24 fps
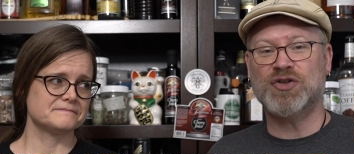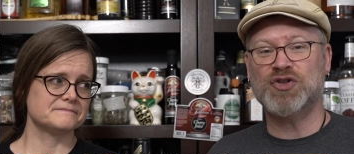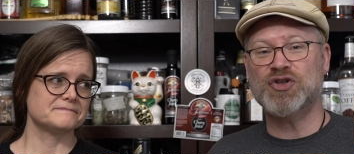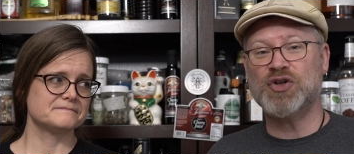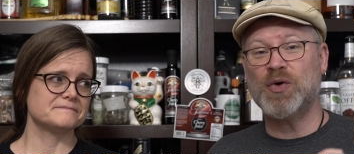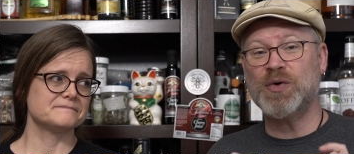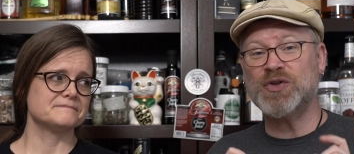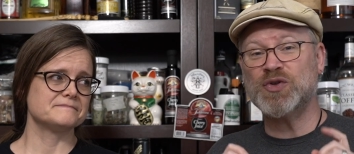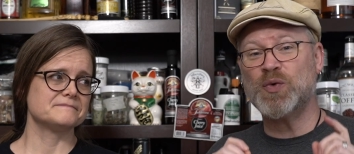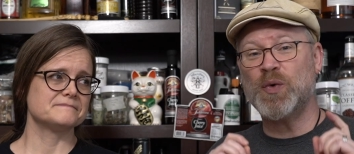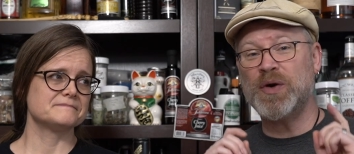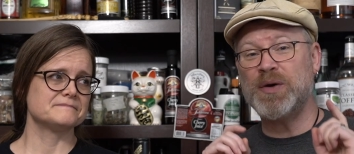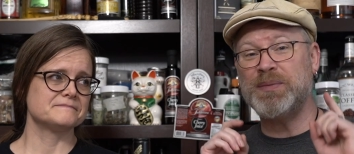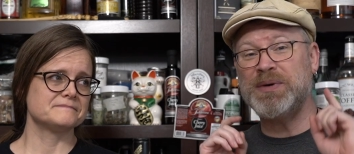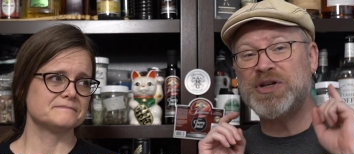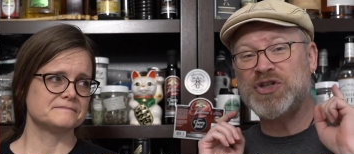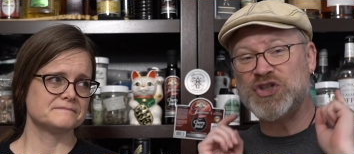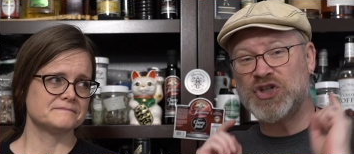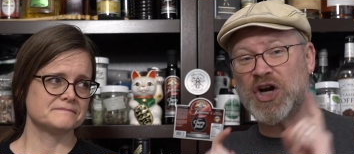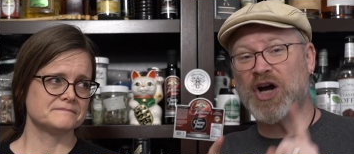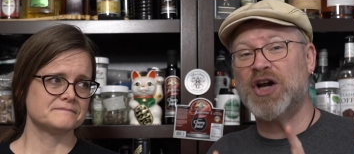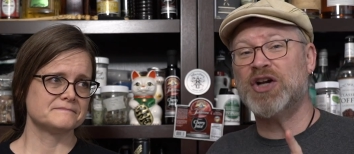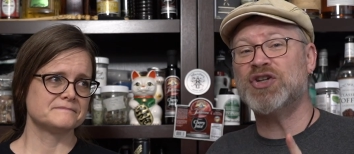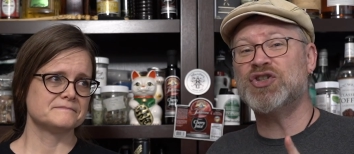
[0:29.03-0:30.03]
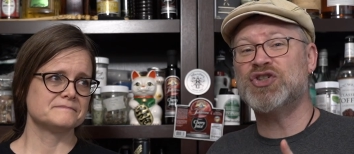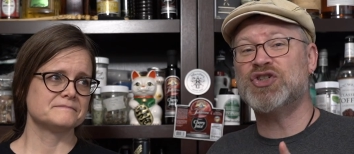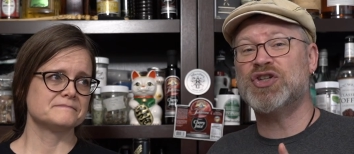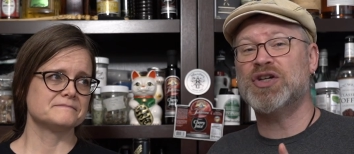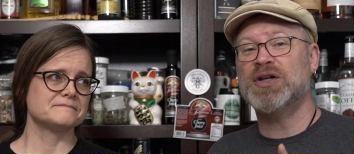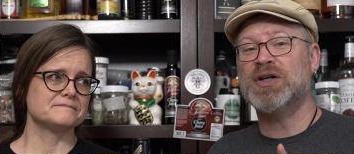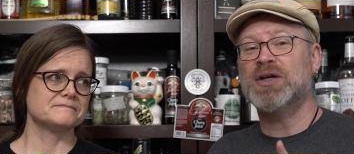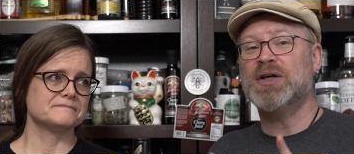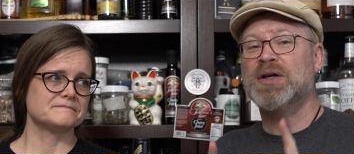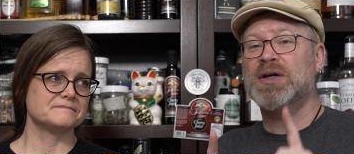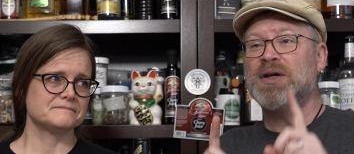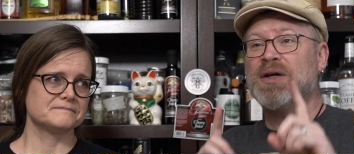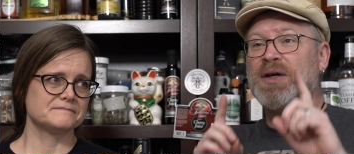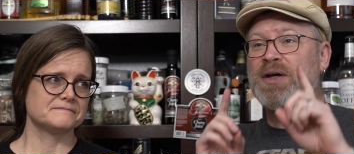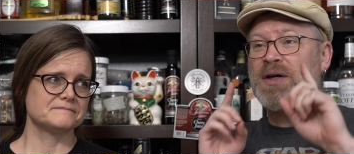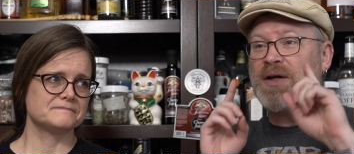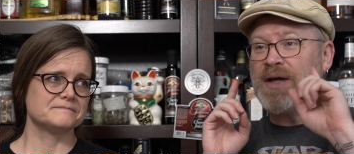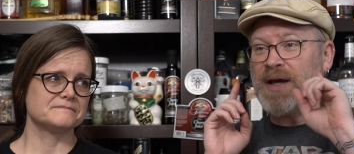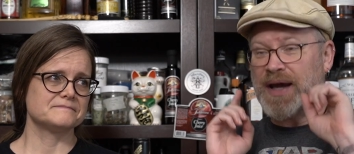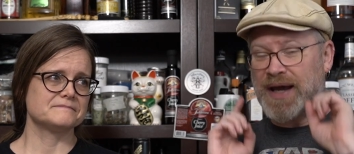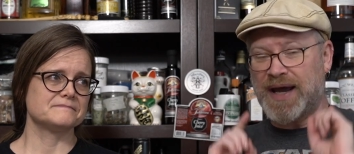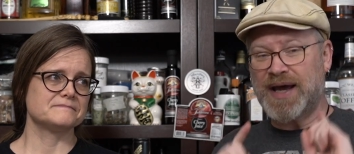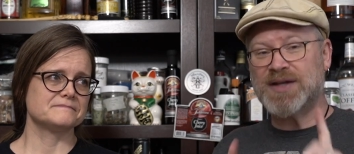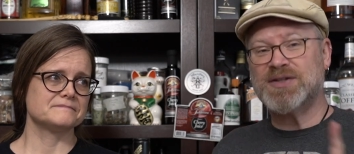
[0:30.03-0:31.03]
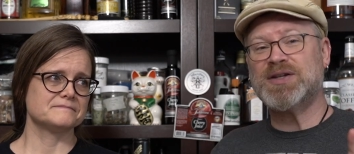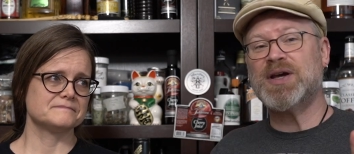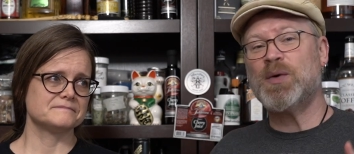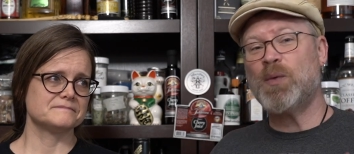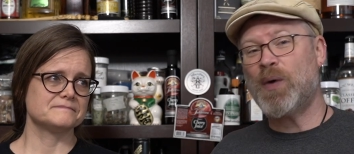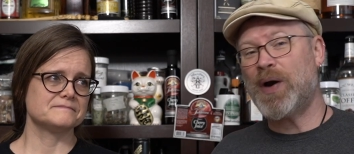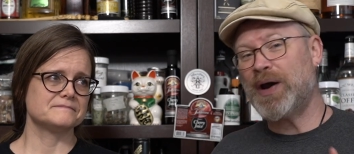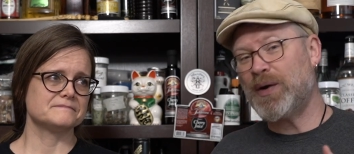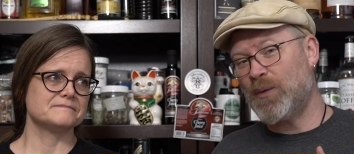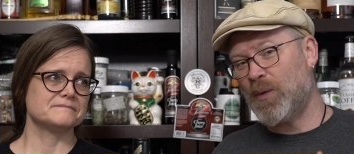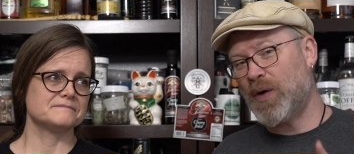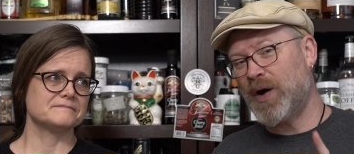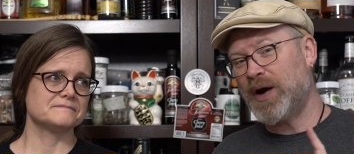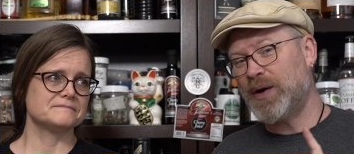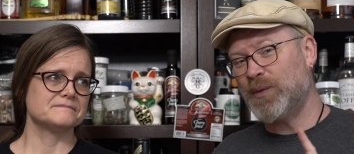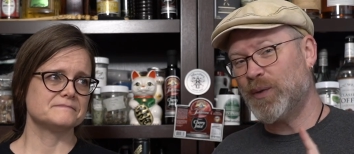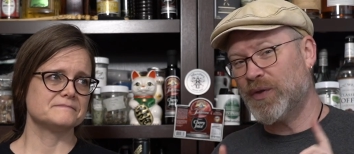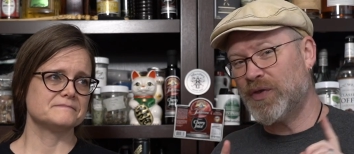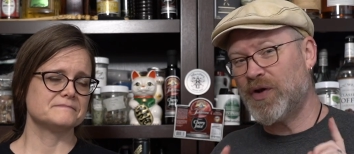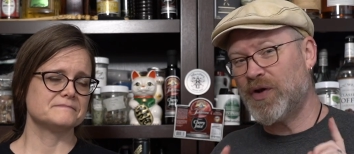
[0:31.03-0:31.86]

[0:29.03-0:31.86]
Speaker 1: so it's going to be judged as a white wine with